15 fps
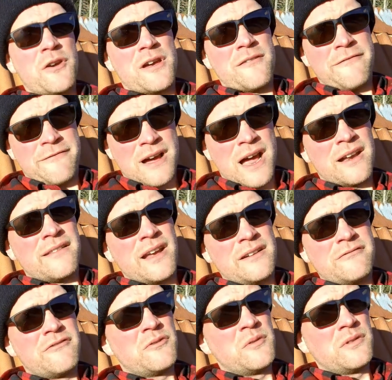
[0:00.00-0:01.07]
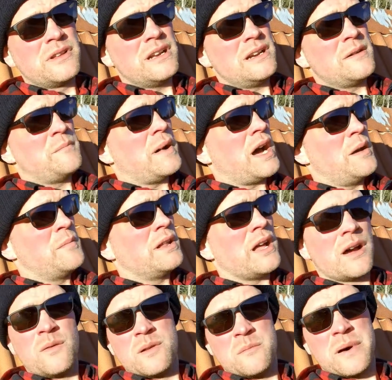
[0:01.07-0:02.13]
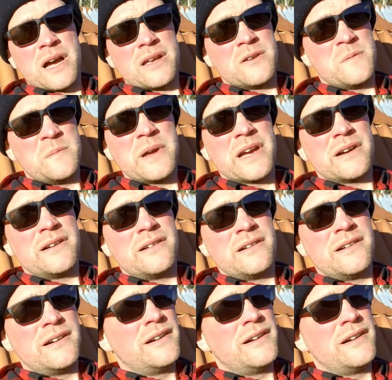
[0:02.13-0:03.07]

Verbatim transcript: you can find that rule in the Bible, I will buy you a beer.